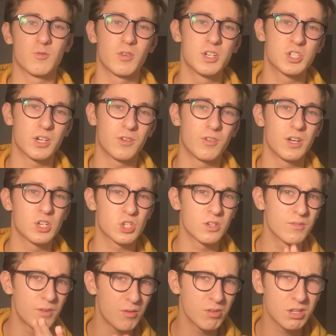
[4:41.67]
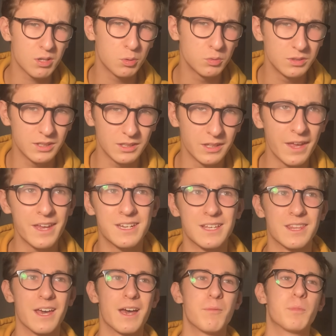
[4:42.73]
regeneration. A very cool little
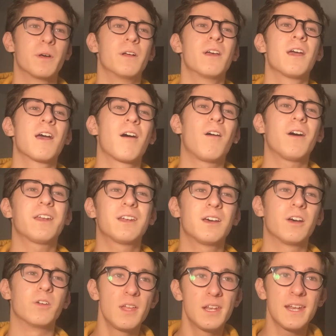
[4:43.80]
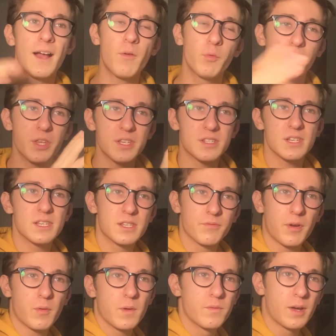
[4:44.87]
edit there, but I don't know. Now, this is a
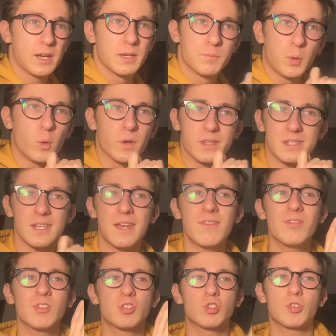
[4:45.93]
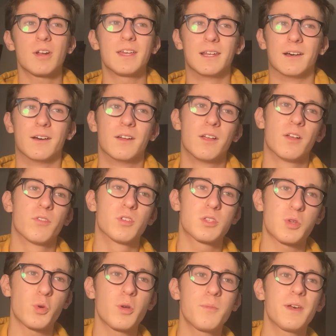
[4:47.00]
very valid point. In the trailer, the
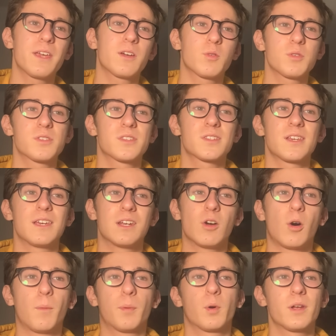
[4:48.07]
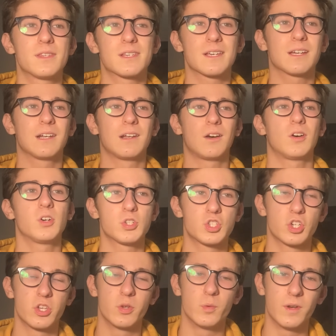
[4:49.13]
Toymaker is seen operating a
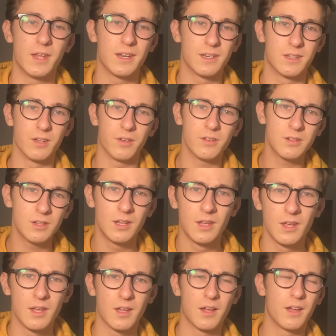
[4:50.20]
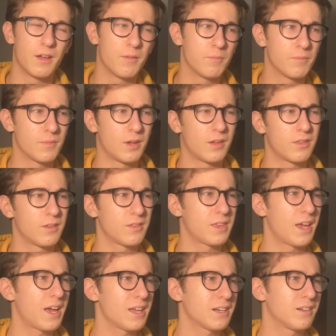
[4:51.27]
large unit gun. They
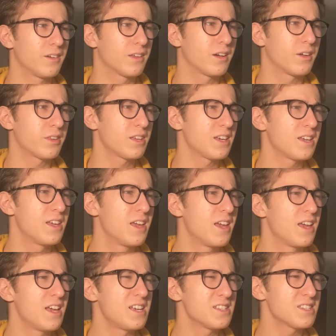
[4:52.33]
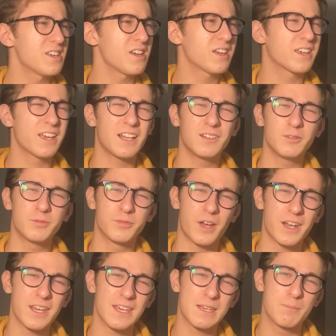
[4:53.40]
had, like, I think, is it a
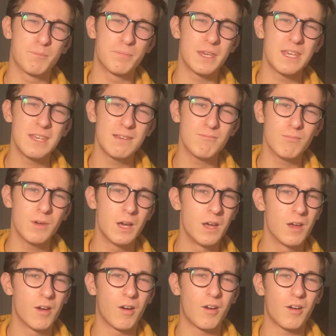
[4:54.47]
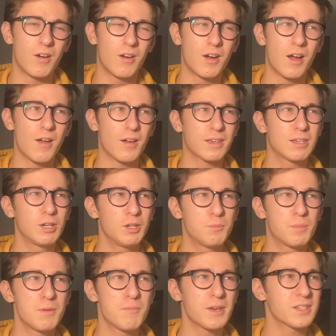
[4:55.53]
galvanic beam? I could
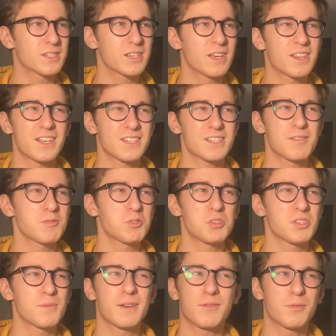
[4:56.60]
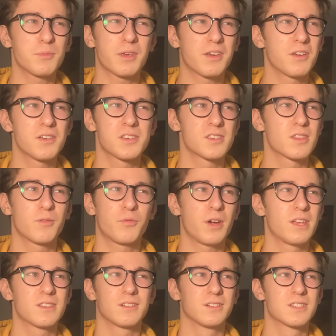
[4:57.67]
be mixing it. That sounds like something from The Curse of the
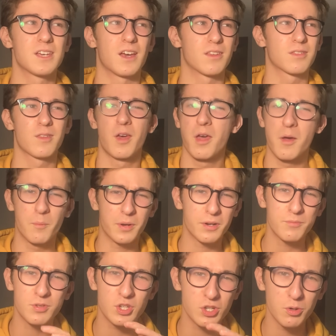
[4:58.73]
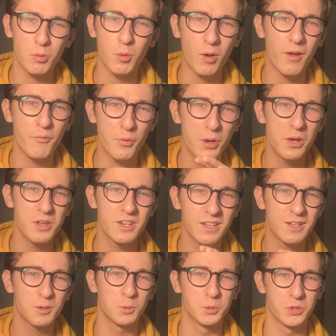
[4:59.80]
Fatal Death, but I'm sure I've heard
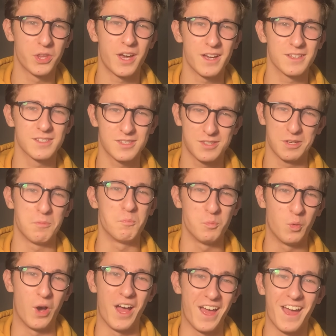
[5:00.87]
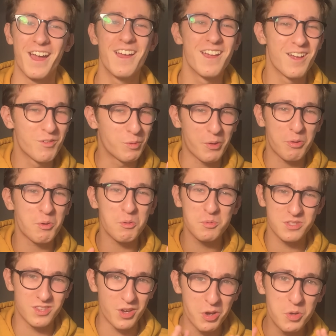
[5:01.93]
it called that somewhere, whether it
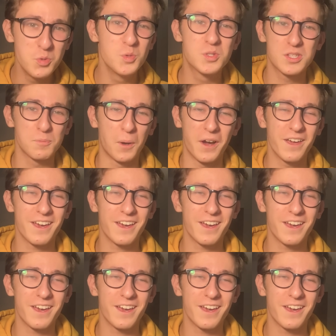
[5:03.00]
was the Who Spy